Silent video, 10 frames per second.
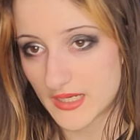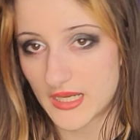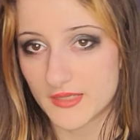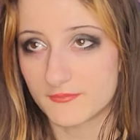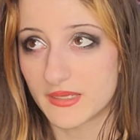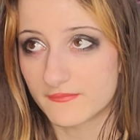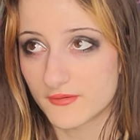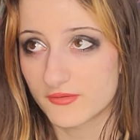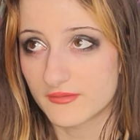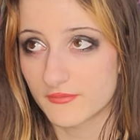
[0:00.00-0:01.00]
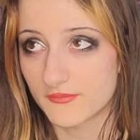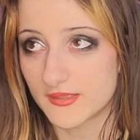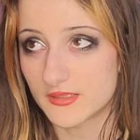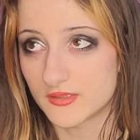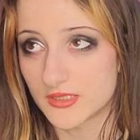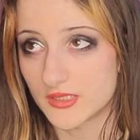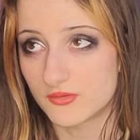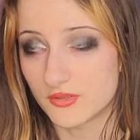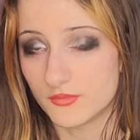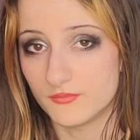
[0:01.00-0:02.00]
my first ever video on
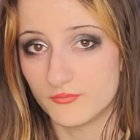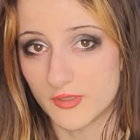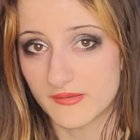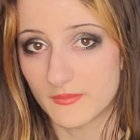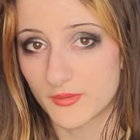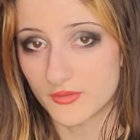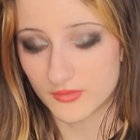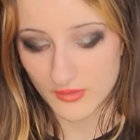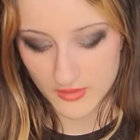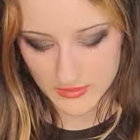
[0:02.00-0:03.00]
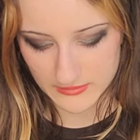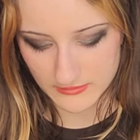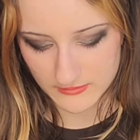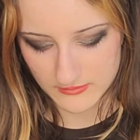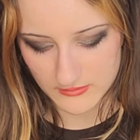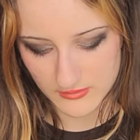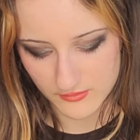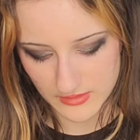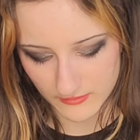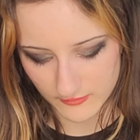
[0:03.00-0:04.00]
YouTube was uploaded on
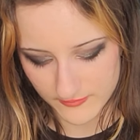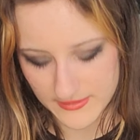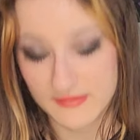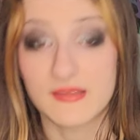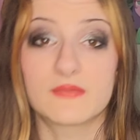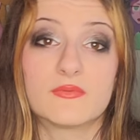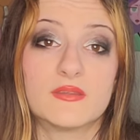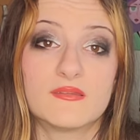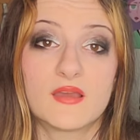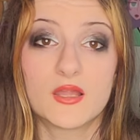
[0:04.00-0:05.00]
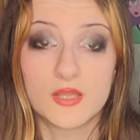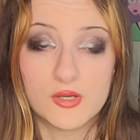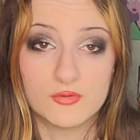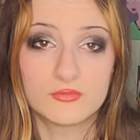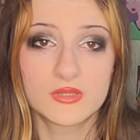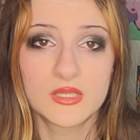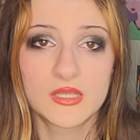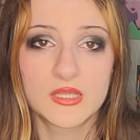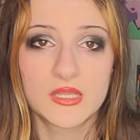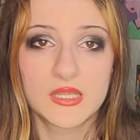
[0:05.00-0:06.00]
New Year's because I was alone
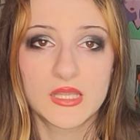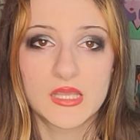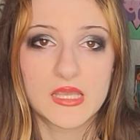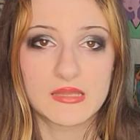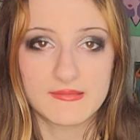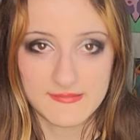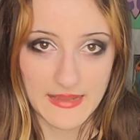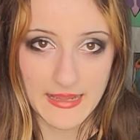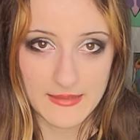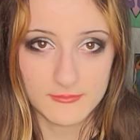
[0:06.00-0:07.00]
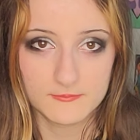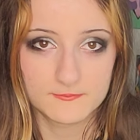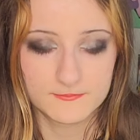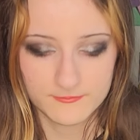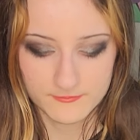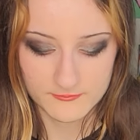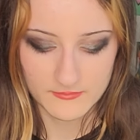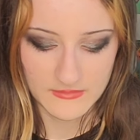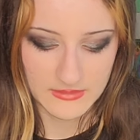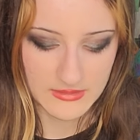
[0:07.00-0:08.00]
and sad
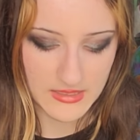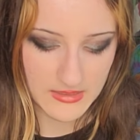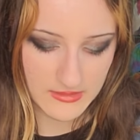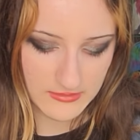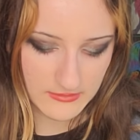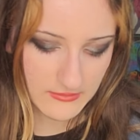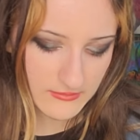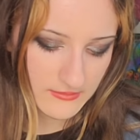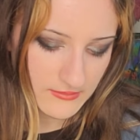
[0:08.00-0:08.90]
and